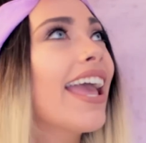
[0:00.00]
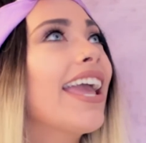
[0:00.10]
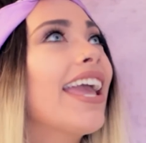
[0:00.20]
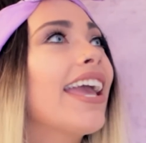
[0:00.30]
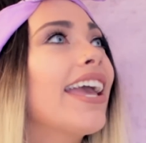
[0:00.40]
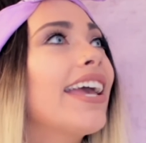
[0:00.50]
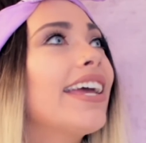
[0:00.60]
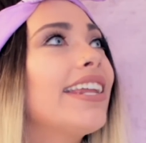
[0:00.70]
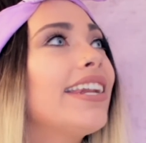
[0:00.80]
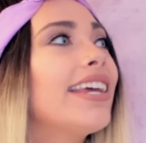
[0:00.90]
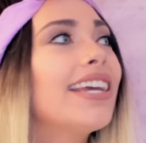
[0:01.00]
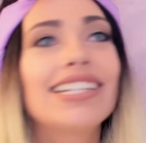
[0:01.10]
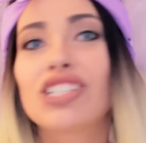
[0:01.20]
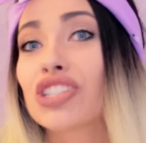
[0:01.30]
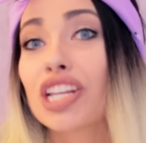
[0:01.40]
and
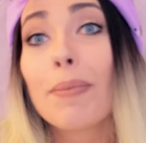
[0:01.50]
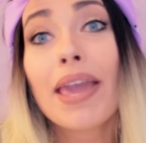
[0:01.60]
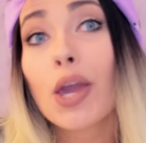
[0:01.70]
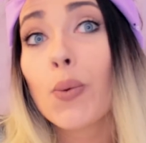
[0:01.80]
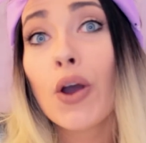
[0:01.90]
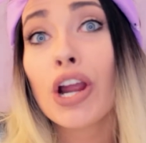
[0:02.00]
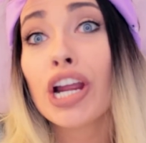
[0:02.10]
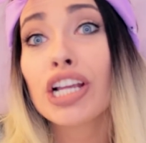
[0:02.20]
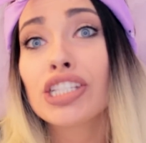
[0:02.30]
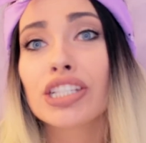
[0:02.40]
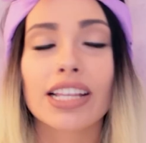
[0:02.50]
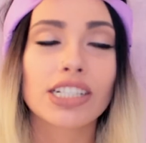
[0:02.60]
it's just gonna make it worse.